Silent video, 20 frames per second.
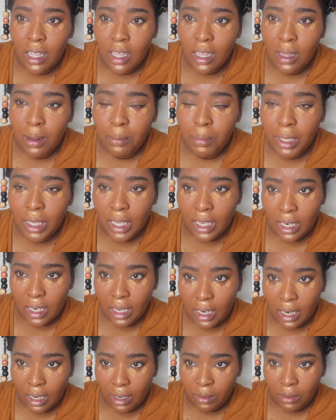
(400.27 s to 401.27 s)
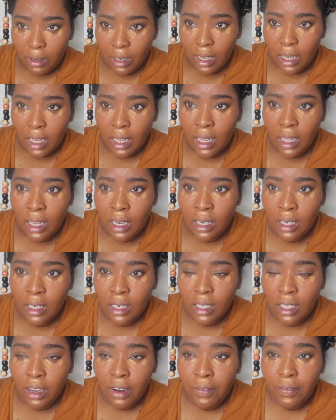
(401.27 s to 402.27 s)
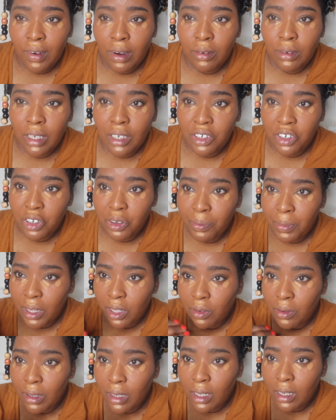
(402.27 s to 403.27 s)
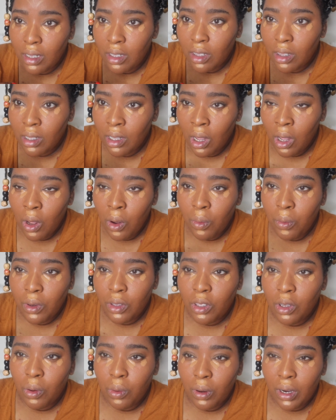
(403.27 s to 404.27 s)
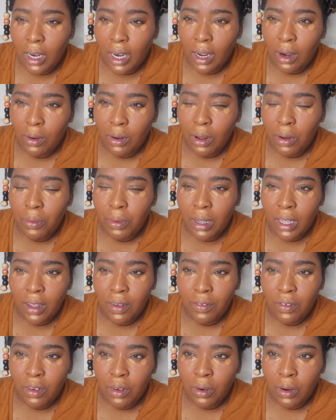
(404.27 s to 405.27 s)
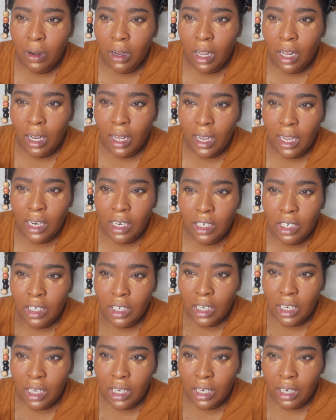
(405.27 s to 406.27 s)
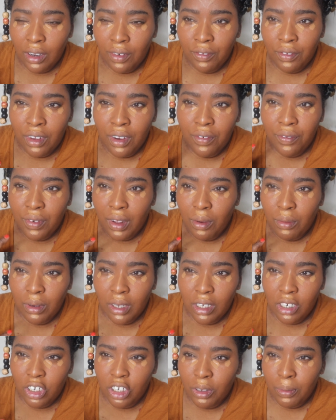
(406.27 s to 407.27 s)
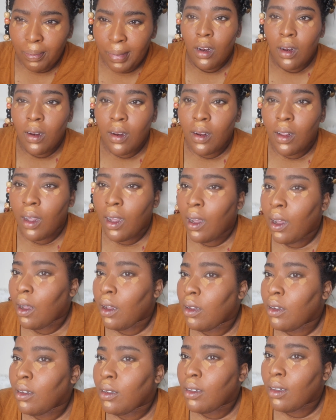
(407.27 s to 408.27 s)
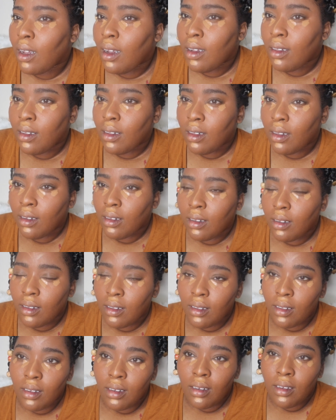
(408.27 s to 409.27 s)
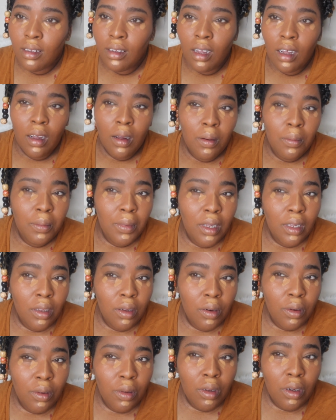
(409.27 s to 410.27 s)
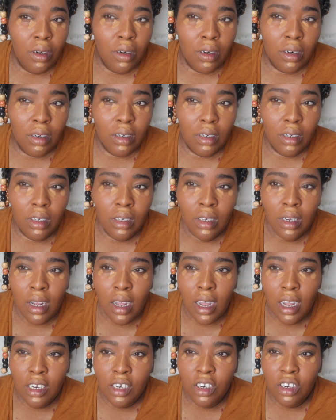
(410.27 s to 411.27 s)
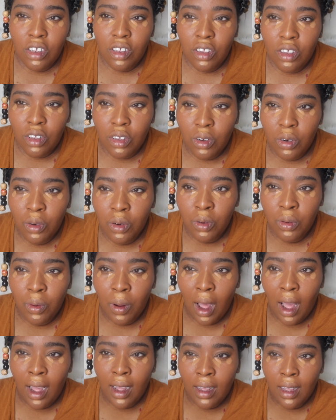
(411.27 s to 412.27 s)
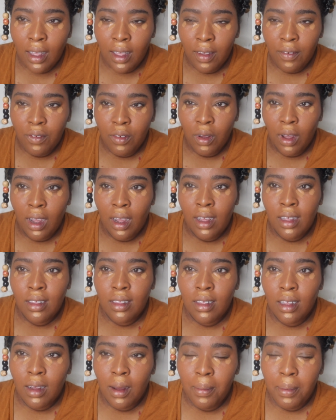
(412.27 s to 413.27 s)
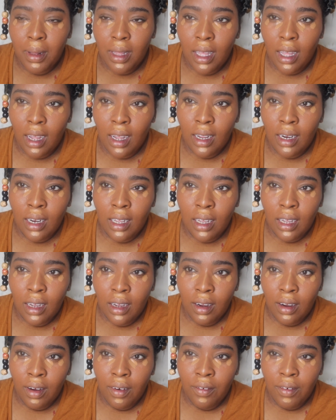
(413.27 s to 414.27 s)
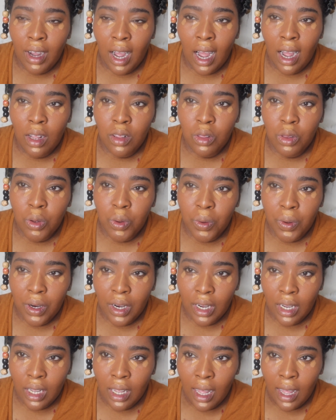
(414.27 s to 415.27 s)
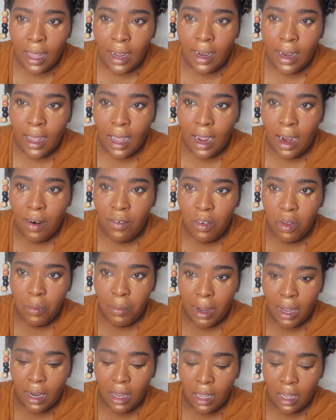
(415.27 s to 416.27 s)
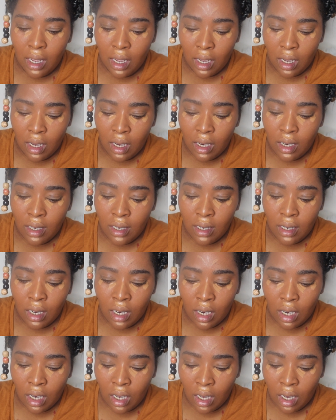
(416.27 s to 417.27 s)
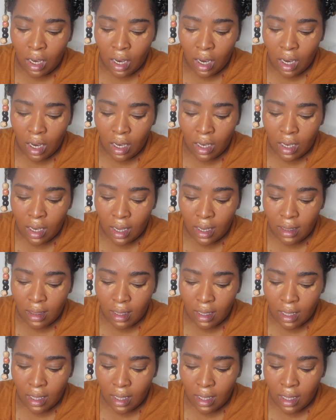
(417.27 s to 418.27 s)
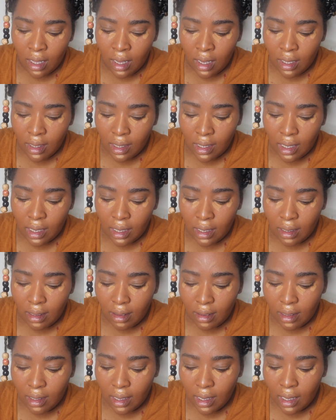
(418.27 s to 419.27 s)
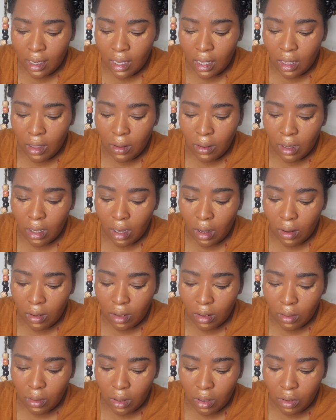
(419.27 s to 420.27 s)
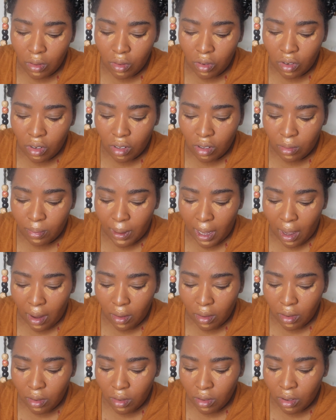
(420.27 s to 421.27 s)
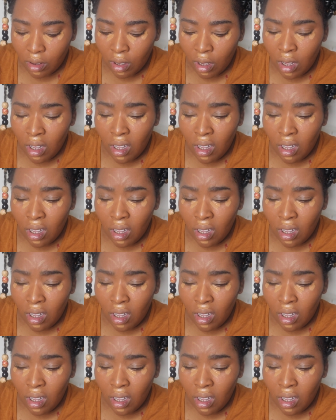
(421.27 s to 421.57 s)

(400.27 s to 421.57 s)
and blend it out. And your foundation mixed with this will tone it out. It will give you a lighter shade of your foundation. And I decided to let this sit a little longer, and just so I could give you guys a complete idea of contouring. Not everybody does it to the extent. You can also use just powders.